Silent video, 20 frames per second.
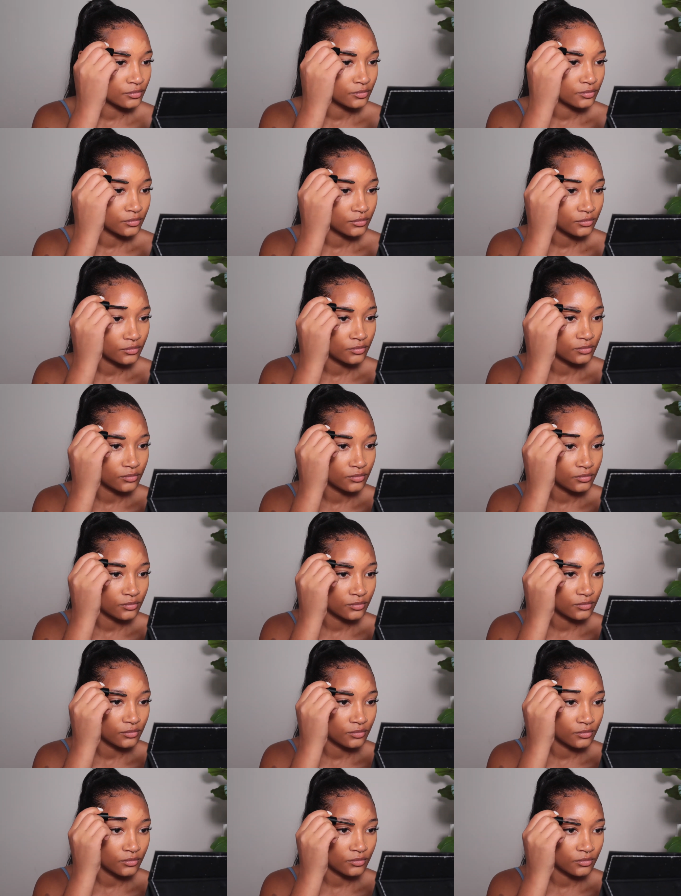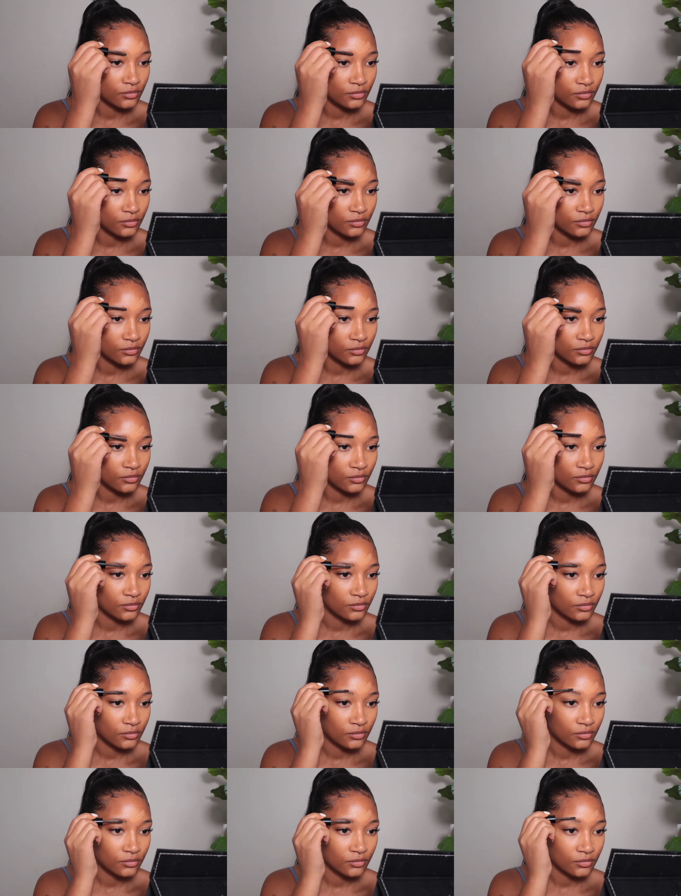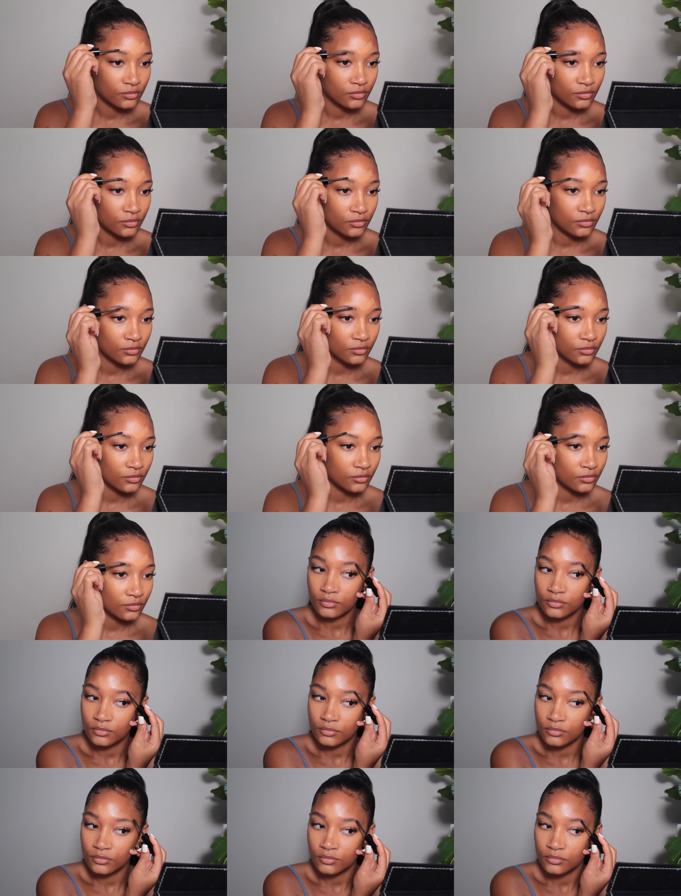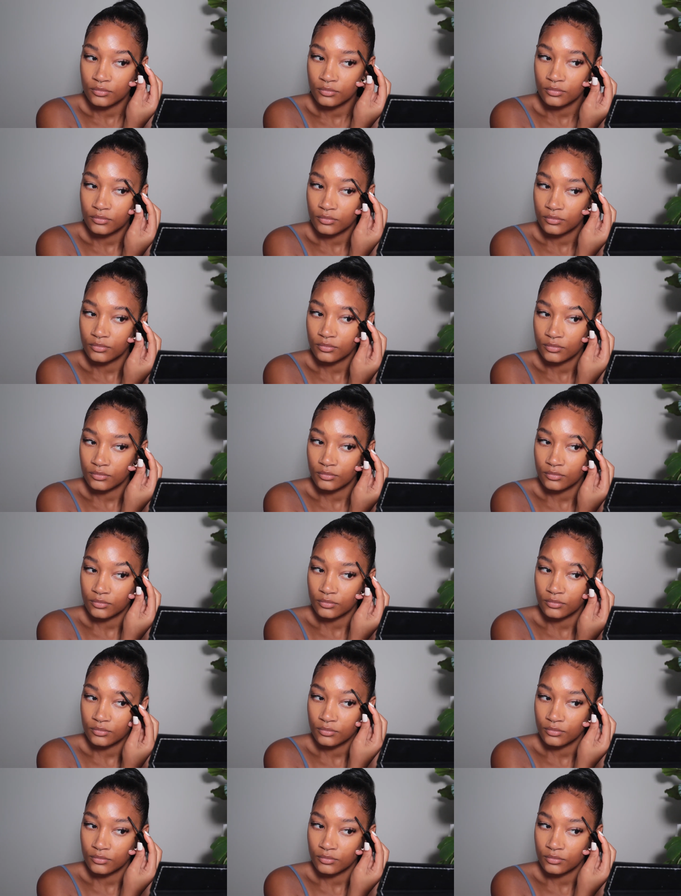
Nobody speaks.